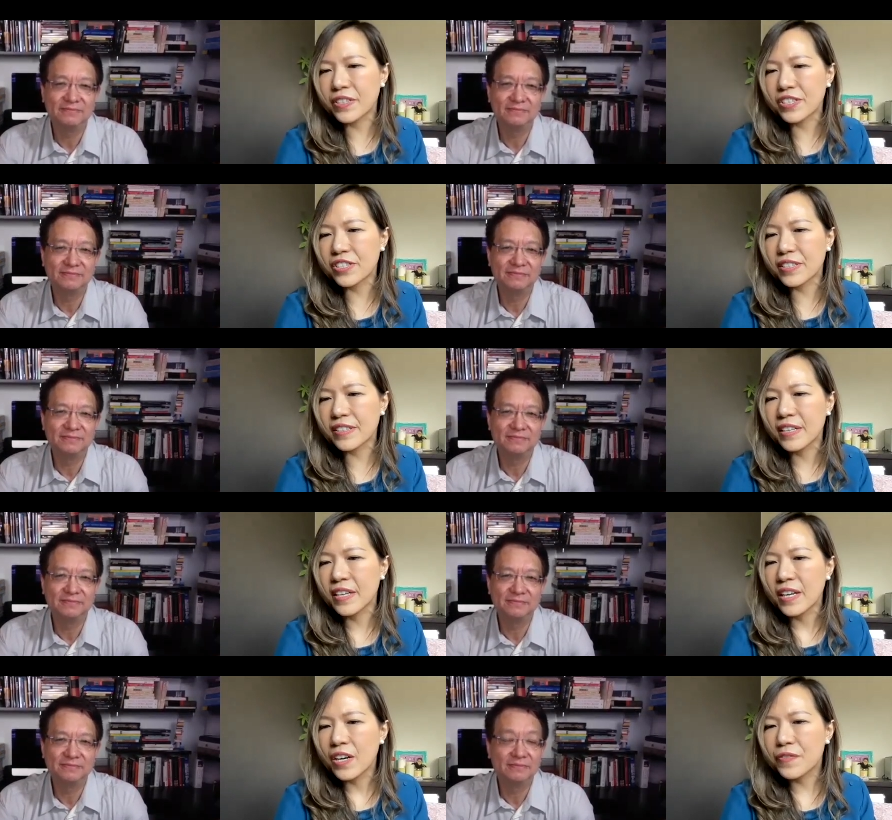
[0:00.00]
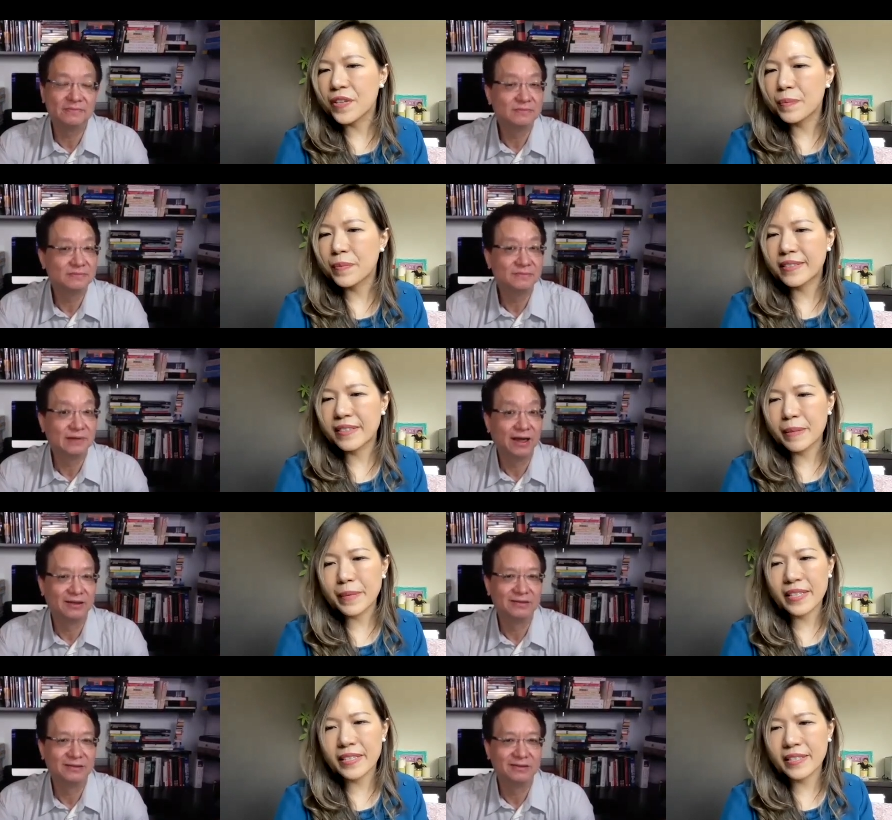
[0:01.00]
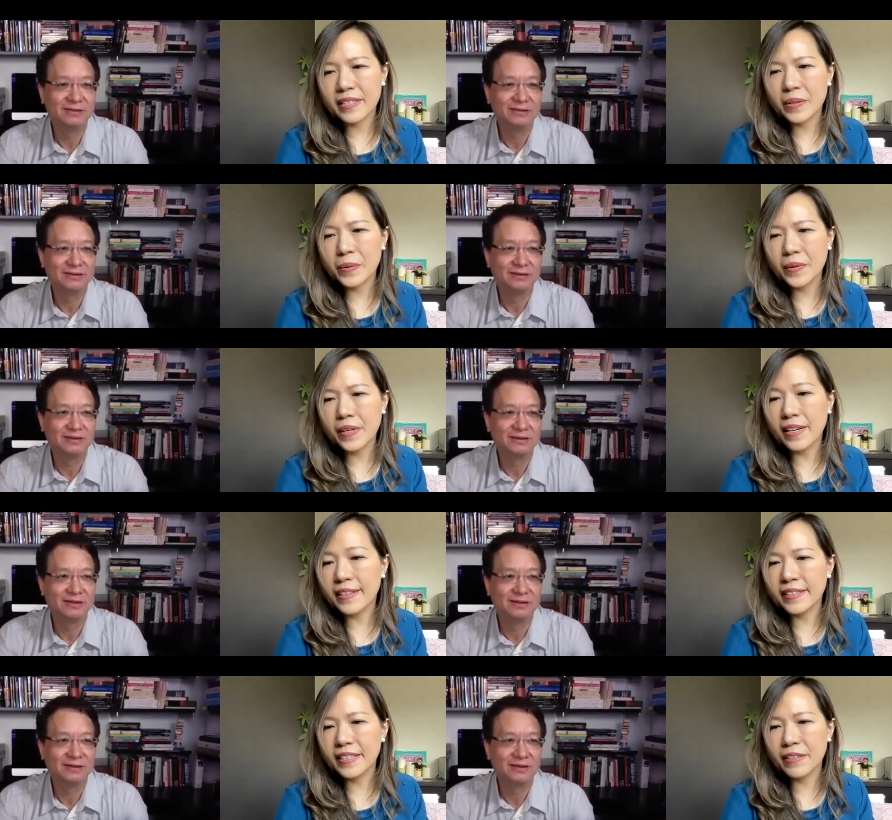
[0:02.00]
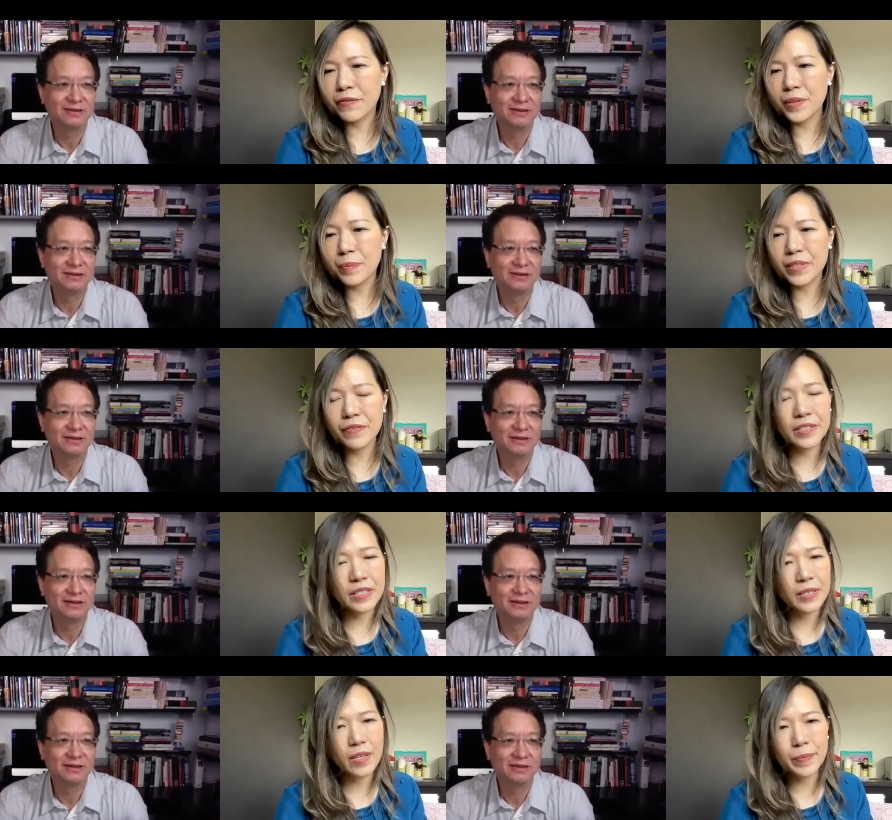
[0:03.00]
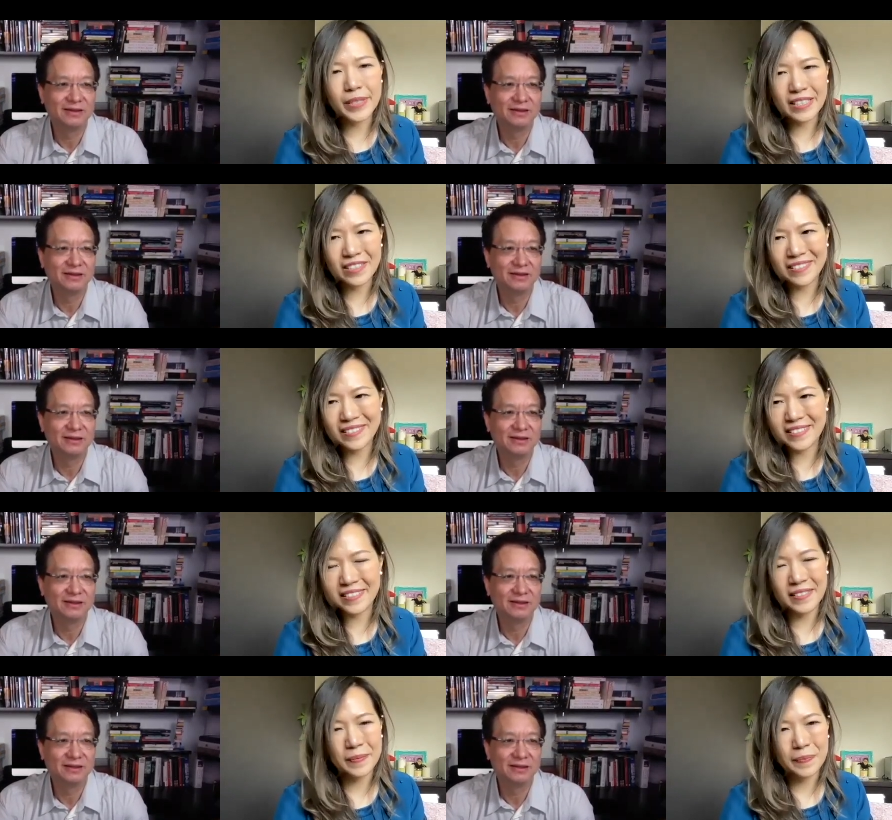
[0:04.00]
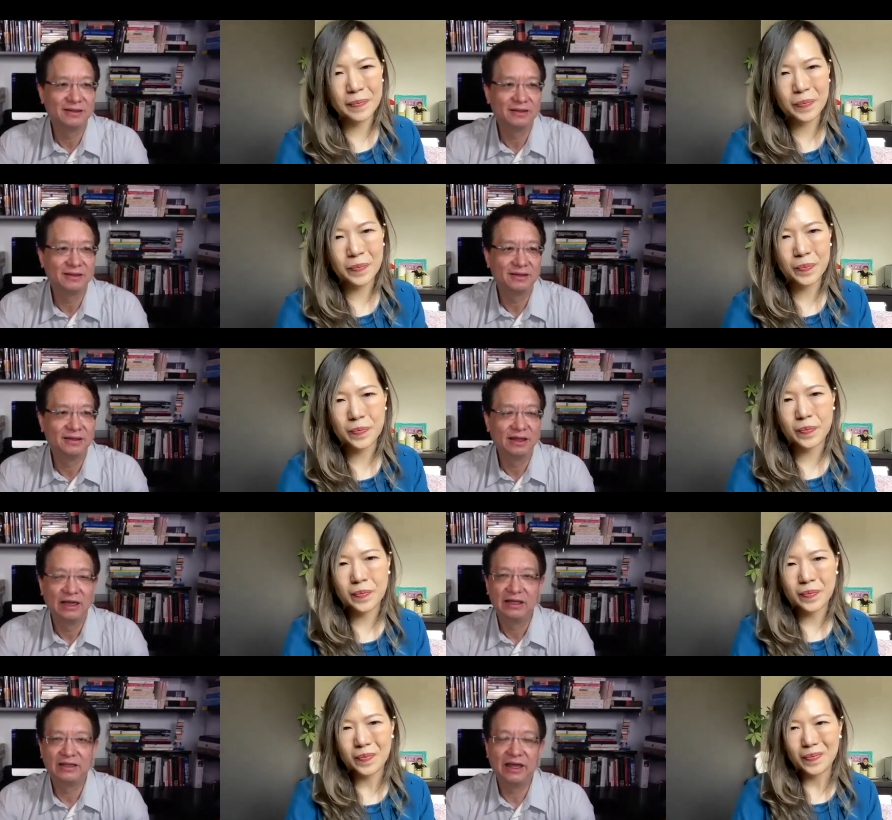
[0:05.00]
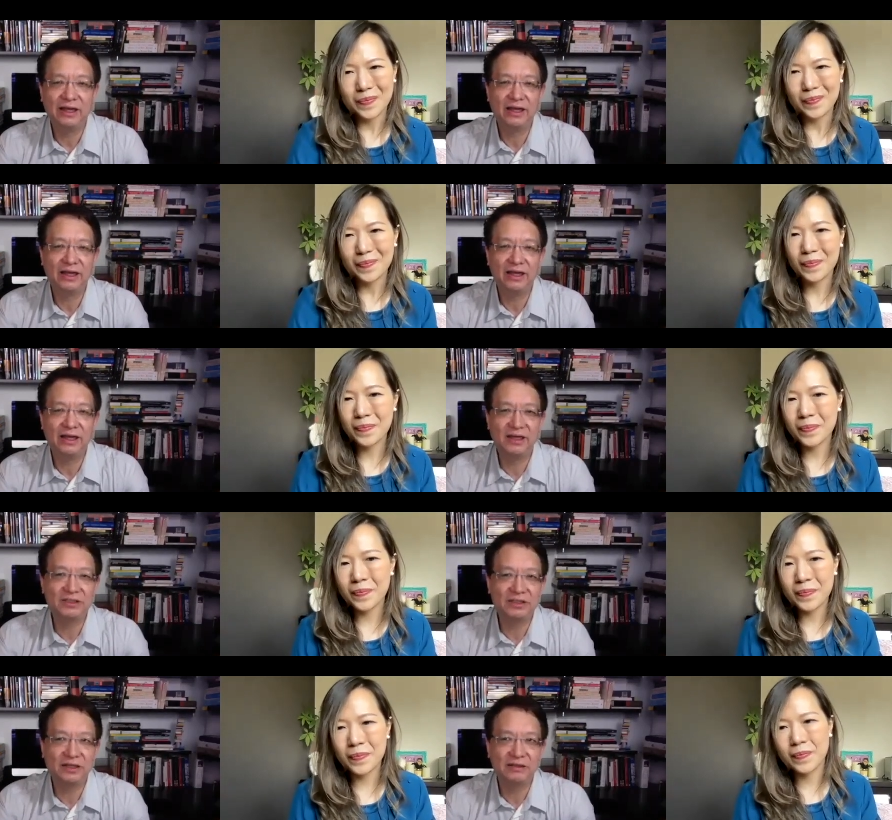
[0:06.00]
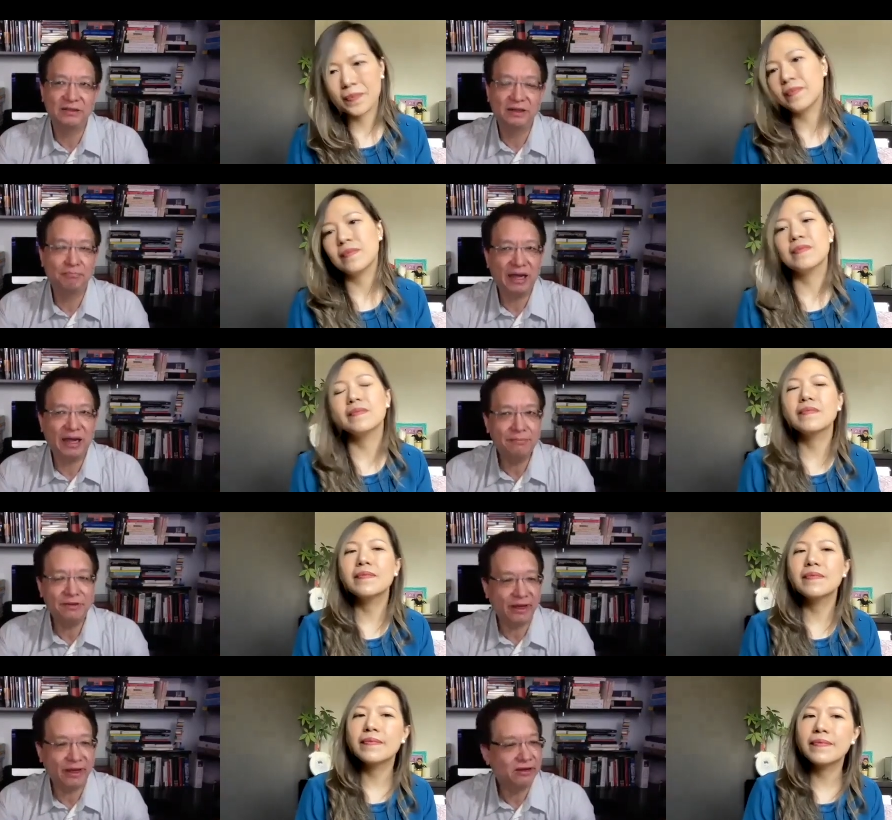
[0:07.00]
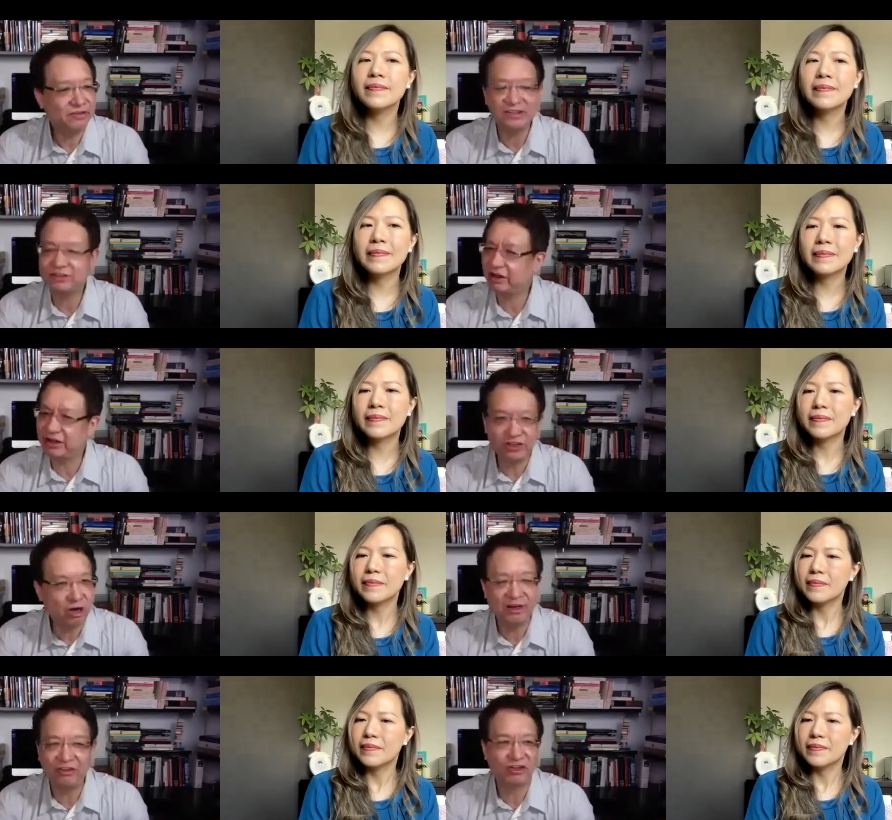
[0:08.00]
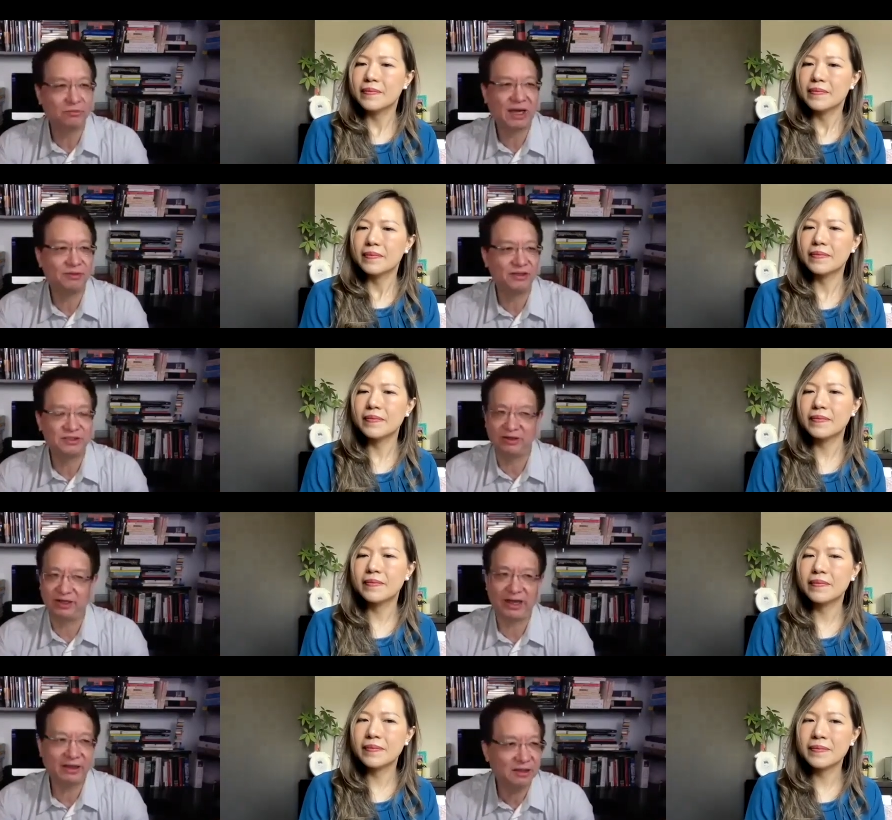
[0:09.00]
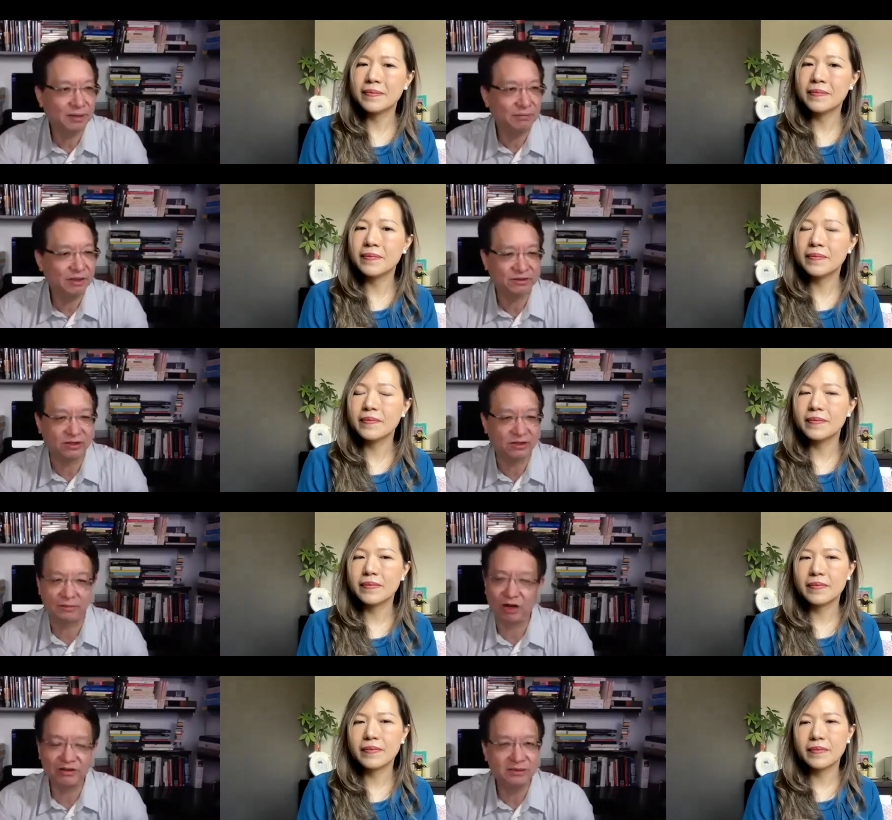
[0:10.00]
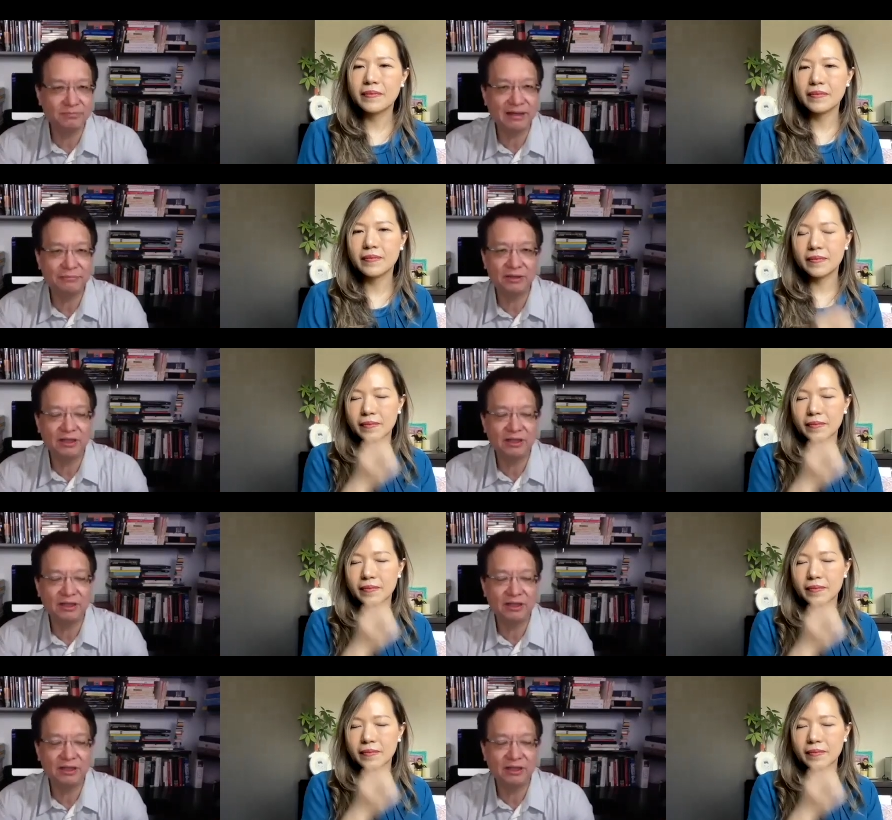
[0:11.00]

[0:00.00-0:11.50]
Speaker 1: version from the same editor or are they from different denominations?
Speaker 2: There is the Bible, the NRSV is not a denominational Bible. It's not a Catholic Bible, it's not a Protestant Bible.